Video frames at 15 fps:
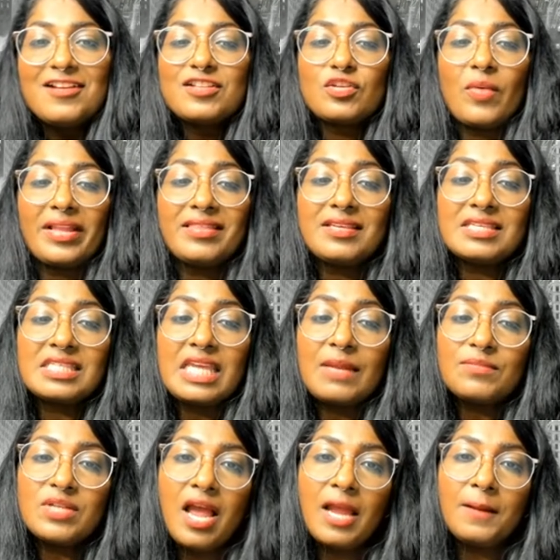So at the
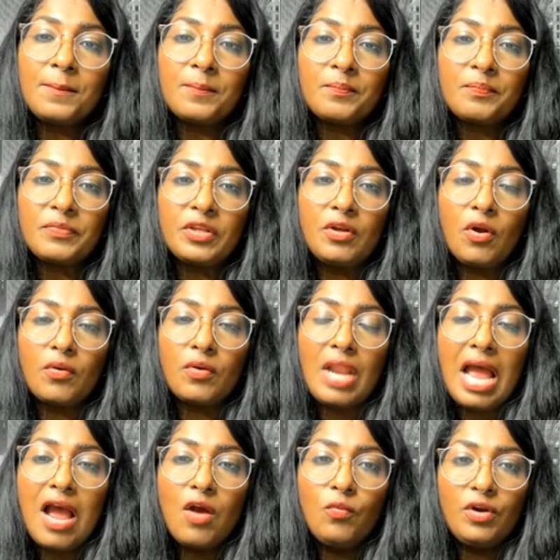same time,
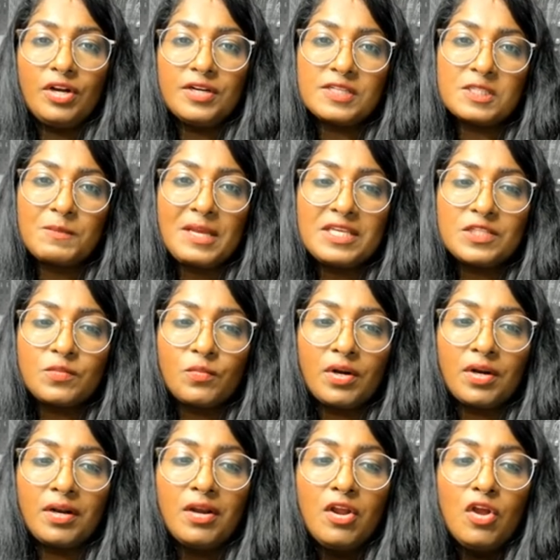now we're in a space
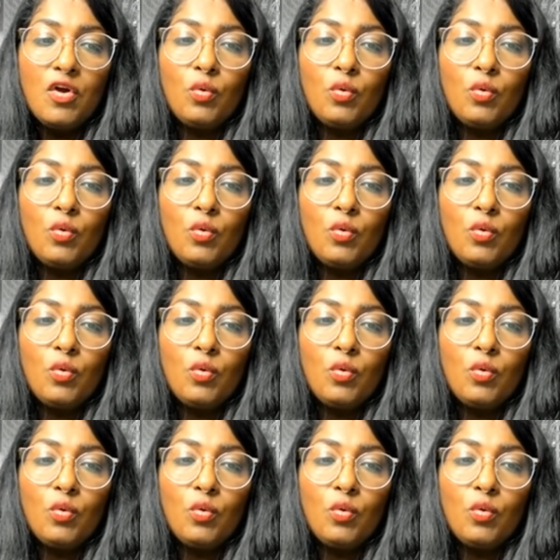where